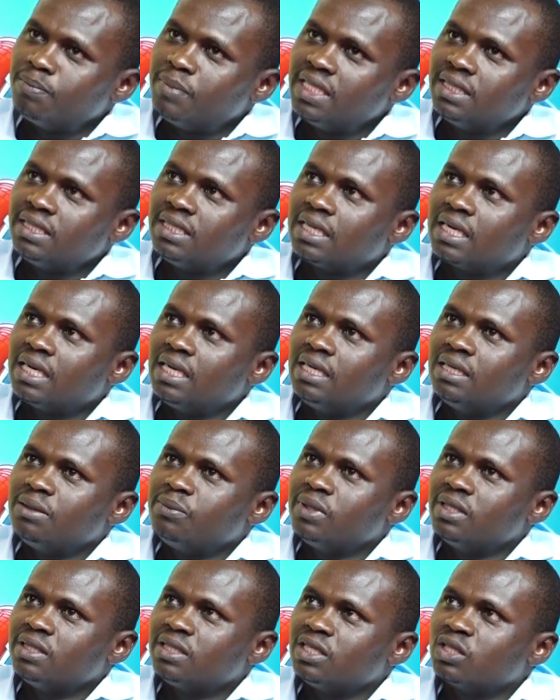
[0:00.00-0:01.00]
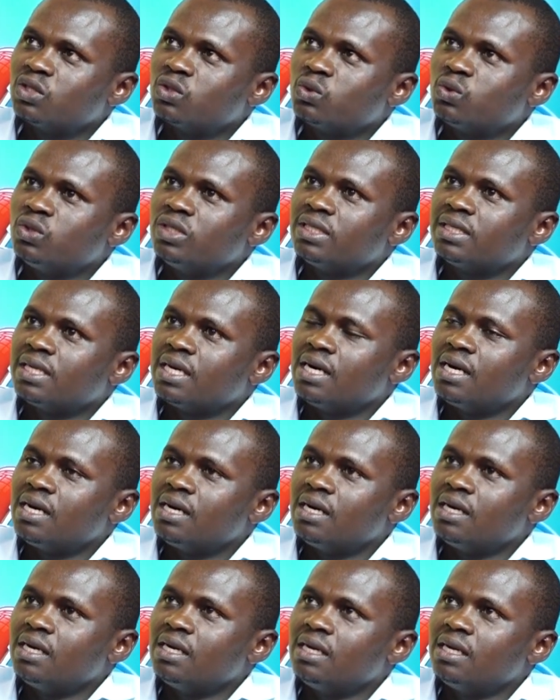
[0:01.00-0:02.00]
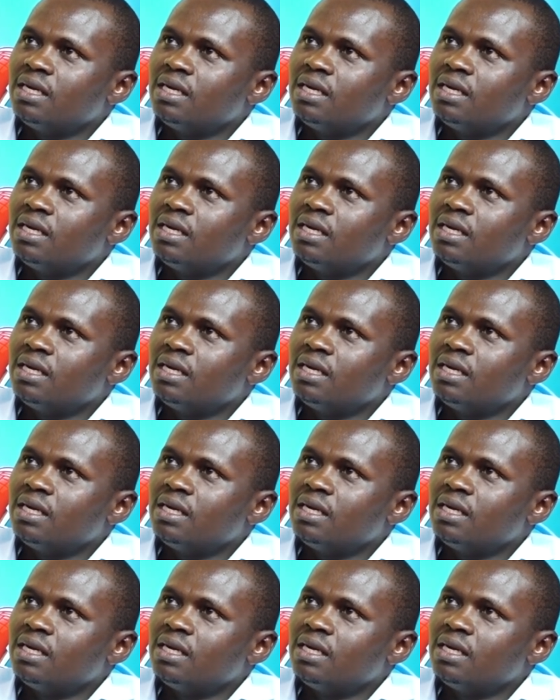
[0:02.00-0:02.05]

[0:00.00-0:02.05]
basically base ndu tuita